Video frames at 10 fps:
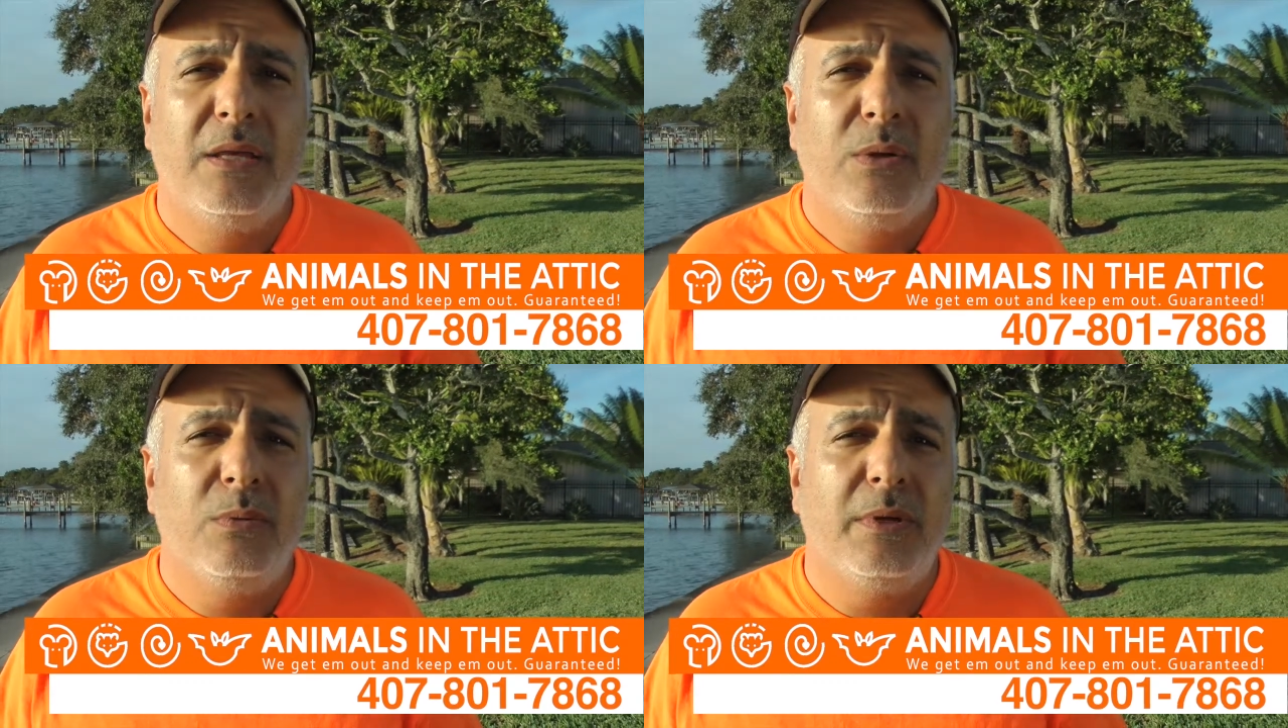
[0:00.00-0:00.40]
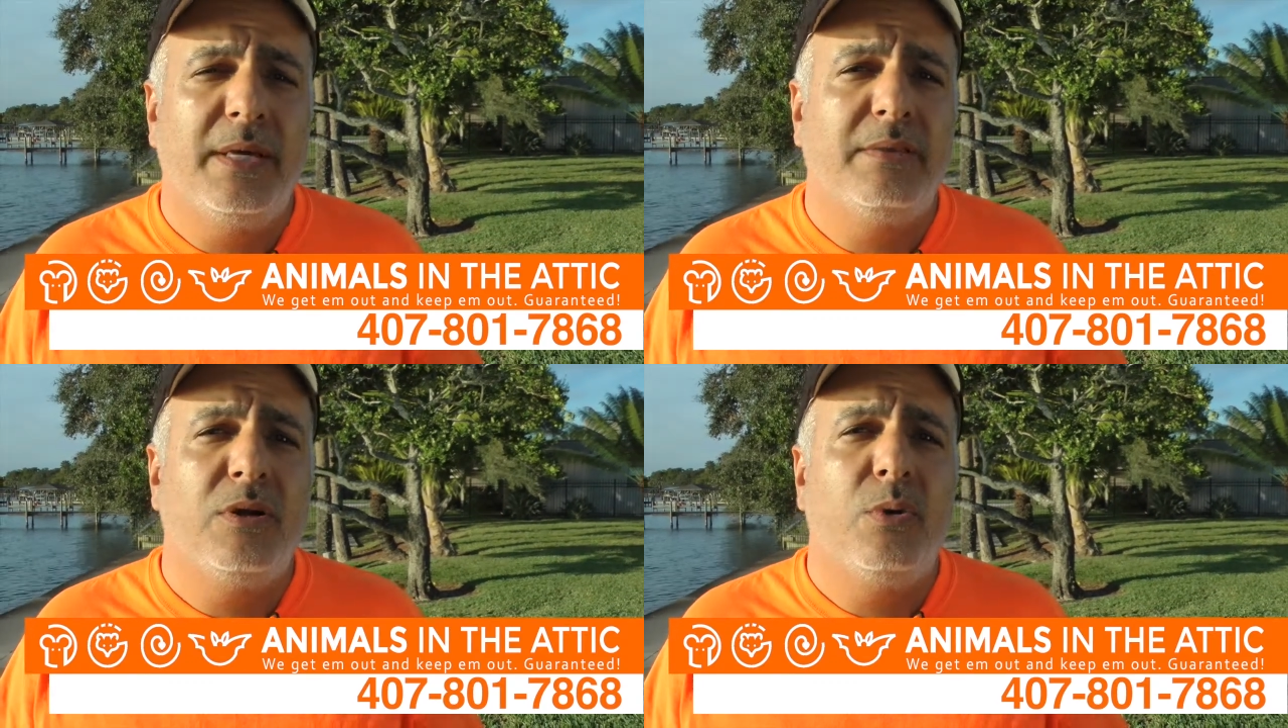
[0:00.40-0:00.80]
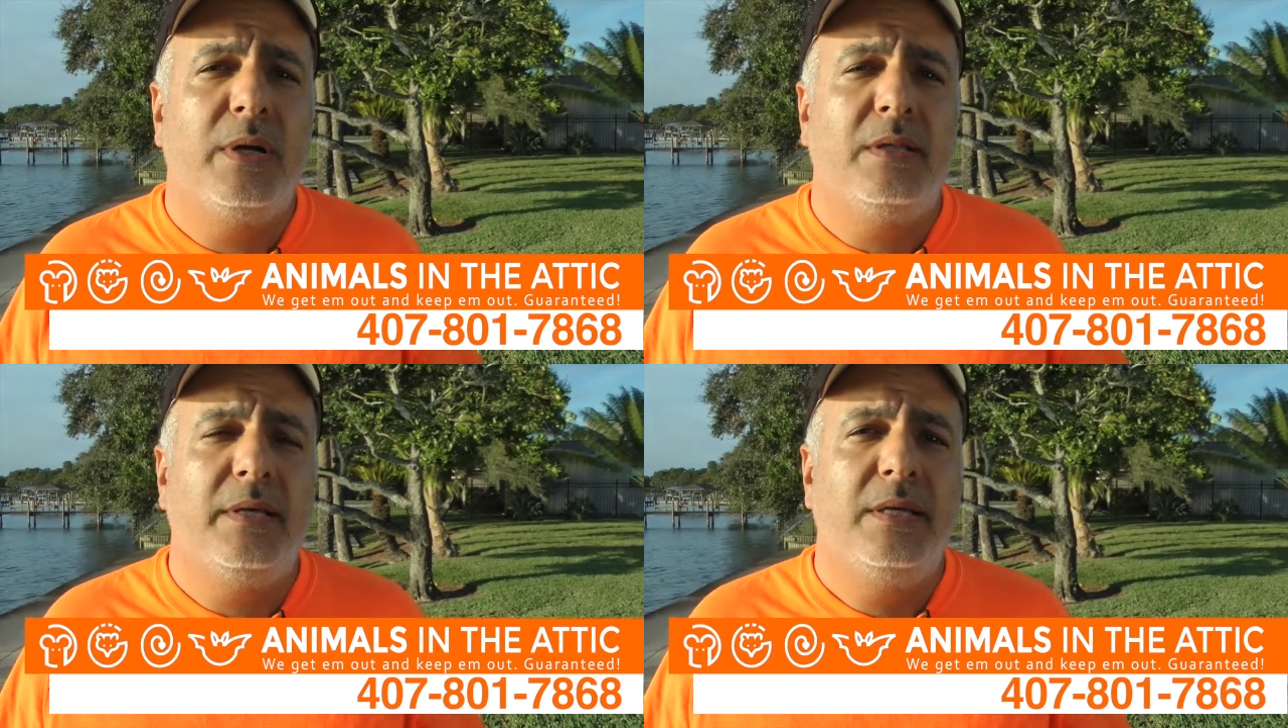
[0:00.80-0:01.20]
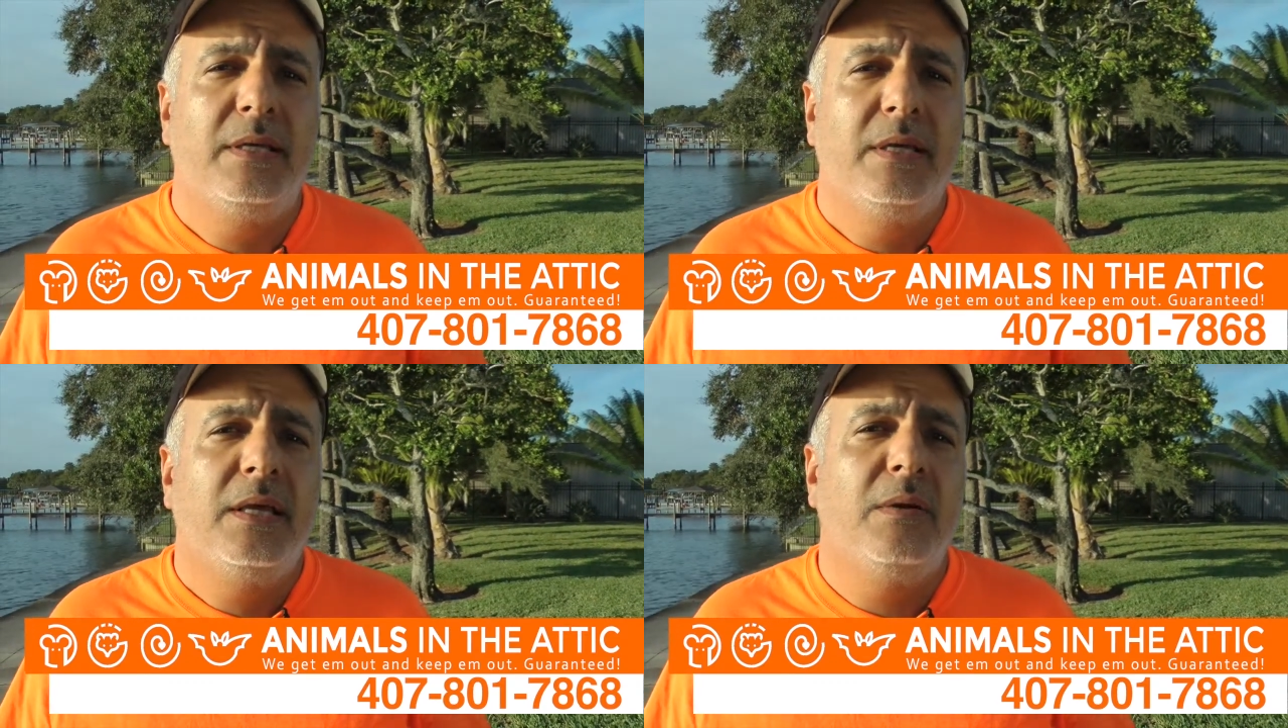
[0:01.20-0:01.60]
We'll get there quickly,
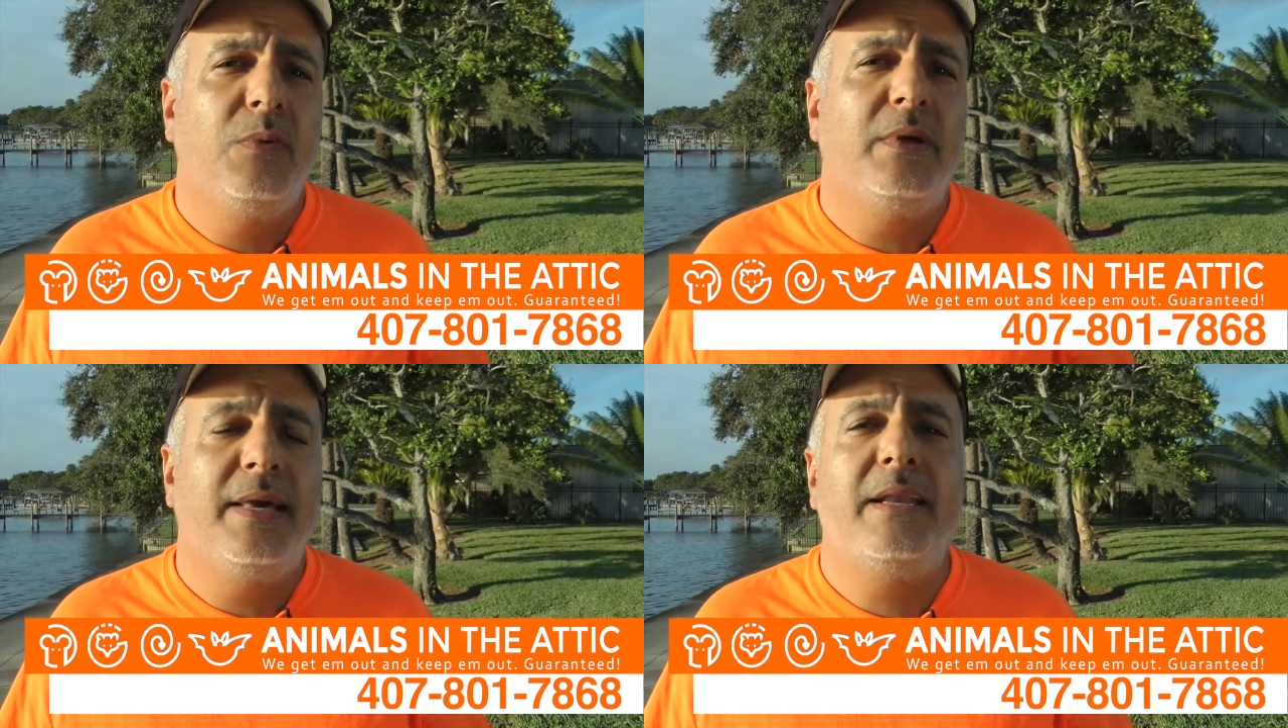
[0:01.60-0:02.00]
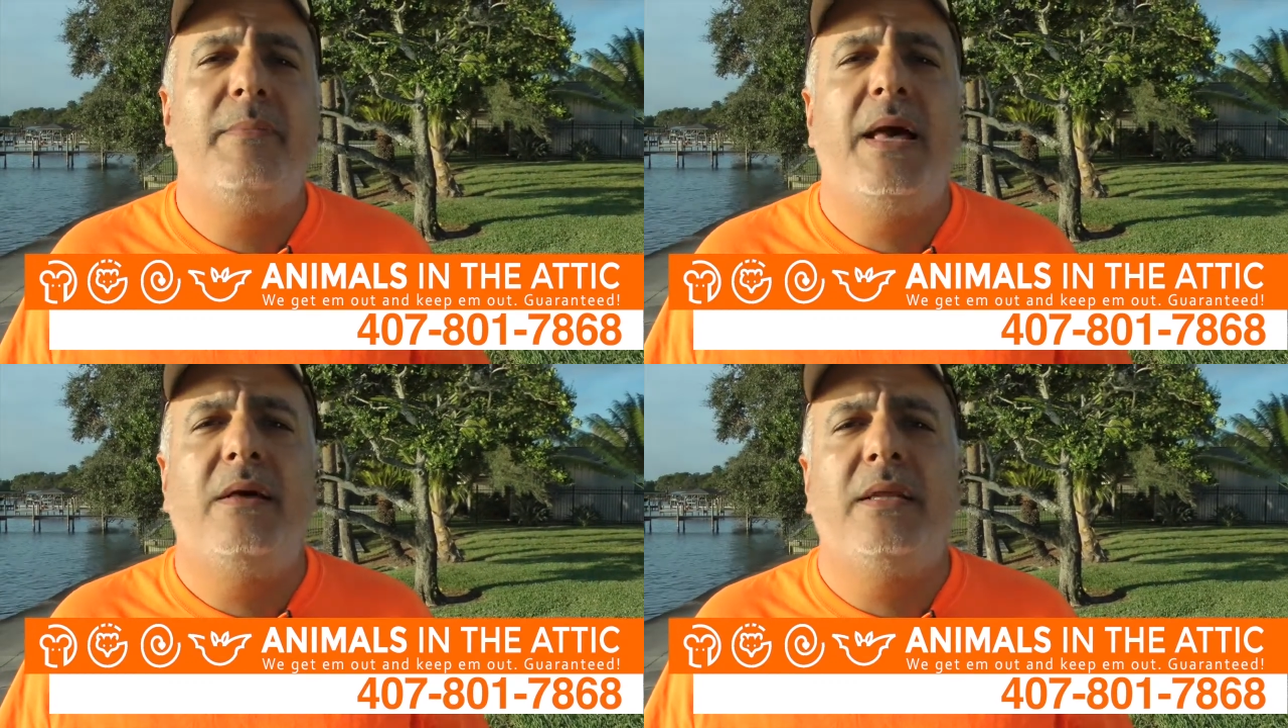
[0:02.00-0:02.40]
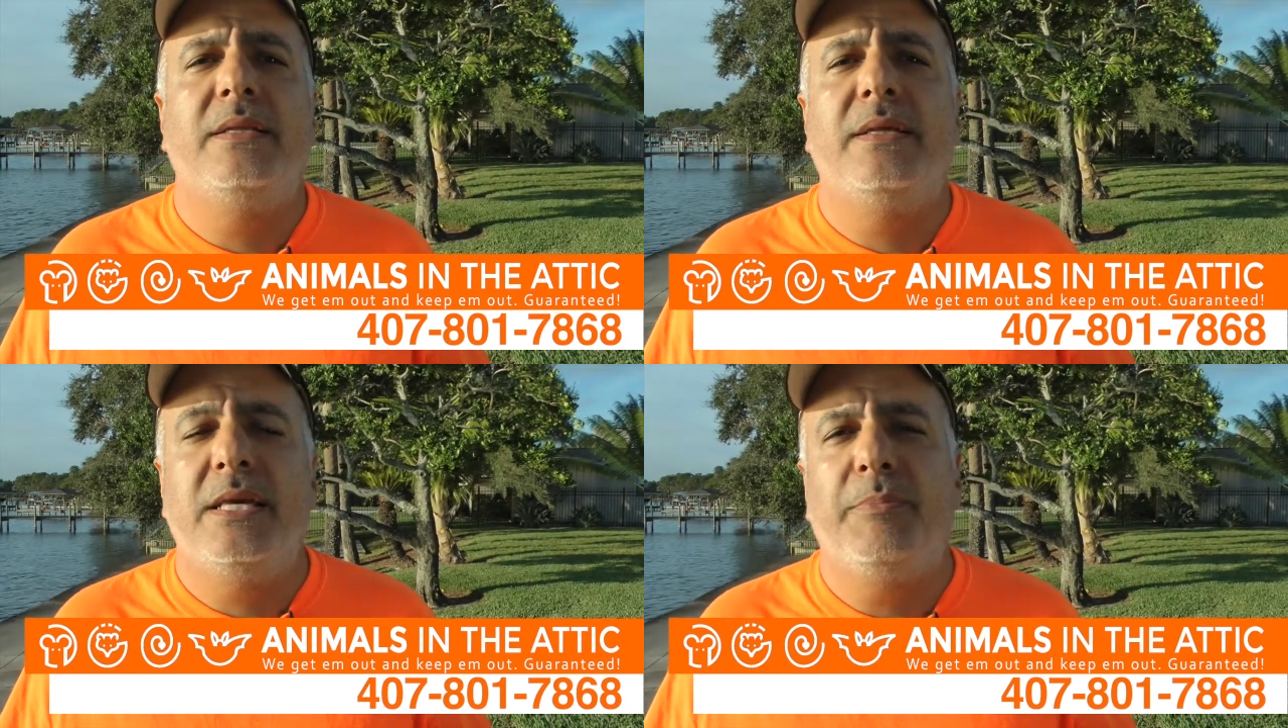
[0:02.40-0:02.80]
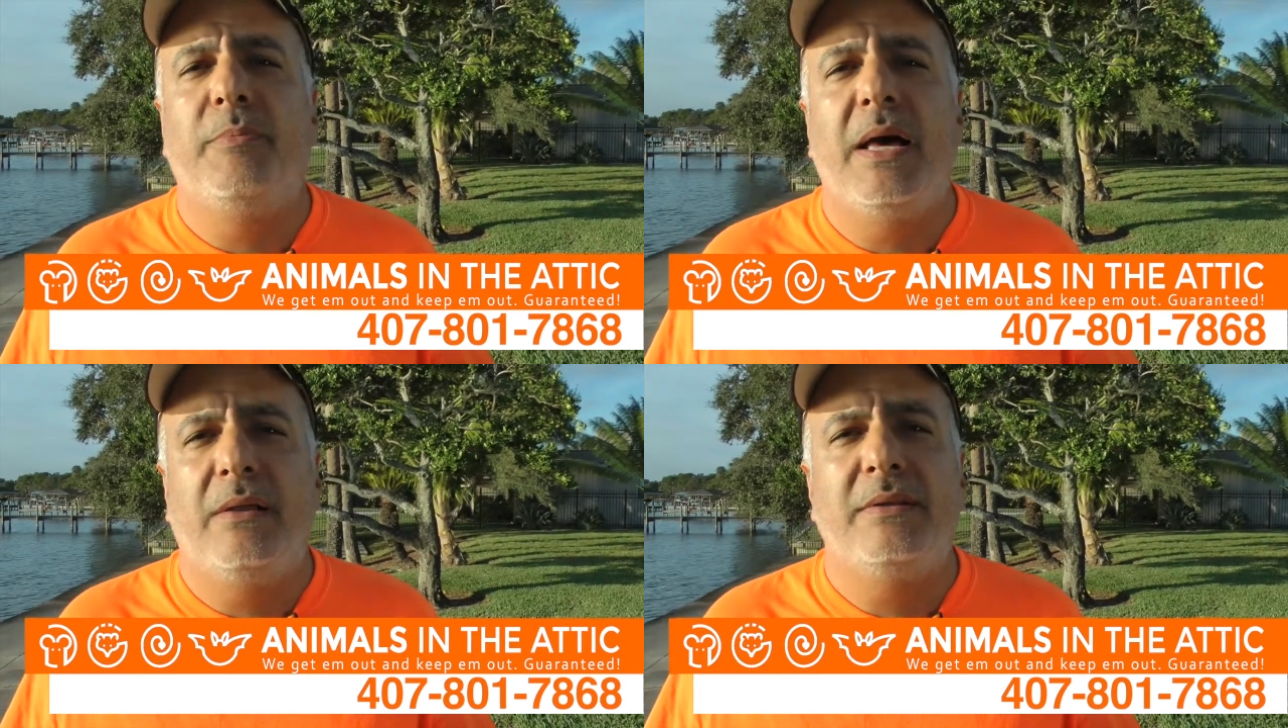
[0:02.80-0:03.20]
and we'll get them out and keep
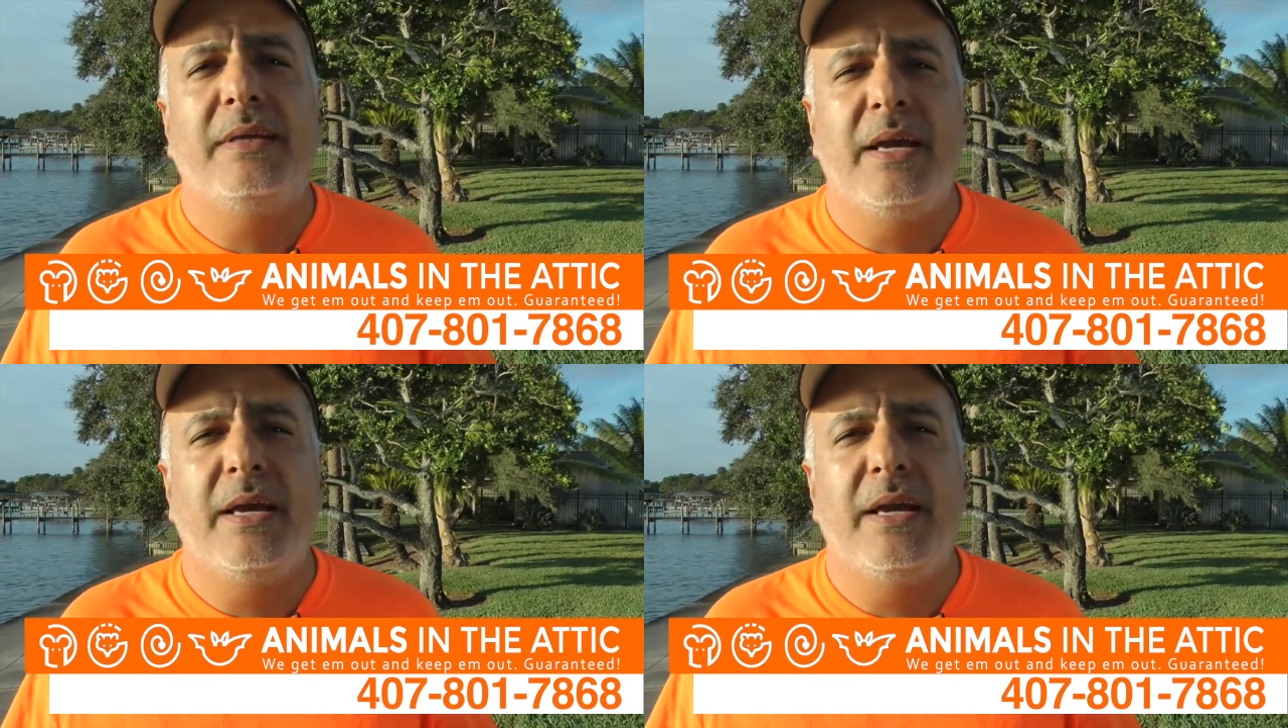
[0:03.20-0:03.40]
them out,